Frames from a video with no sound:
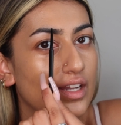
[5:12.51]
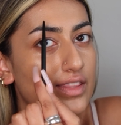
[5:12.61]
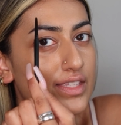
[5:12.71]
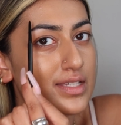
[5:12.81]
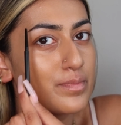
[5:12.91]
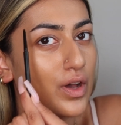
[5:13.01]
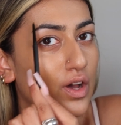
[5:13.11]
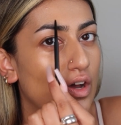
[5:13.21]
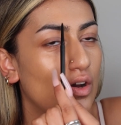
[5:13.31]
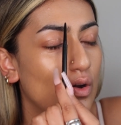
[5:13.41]
like this
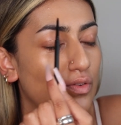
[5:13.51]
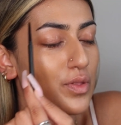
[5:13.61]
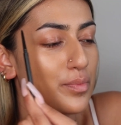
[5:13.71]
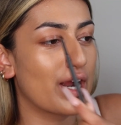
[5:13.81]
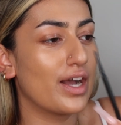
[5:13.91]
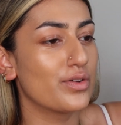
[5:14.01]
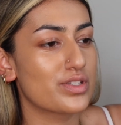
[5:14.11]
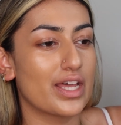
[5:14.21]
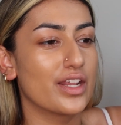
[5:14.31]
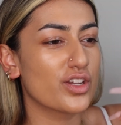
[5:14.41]
part of the
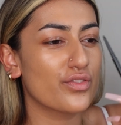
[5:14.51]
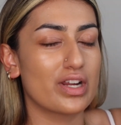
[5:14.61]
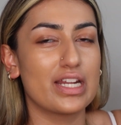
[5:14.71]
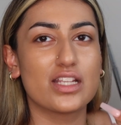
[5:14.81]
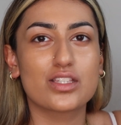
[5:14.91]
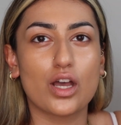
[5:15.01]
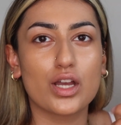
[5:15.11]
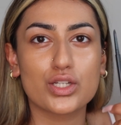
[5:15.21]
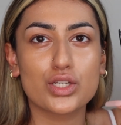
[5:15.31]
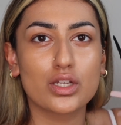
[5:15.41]
brows, and I don't really
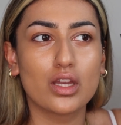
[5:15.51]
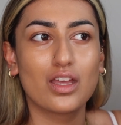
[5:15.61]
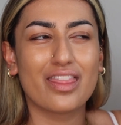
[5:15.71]
touch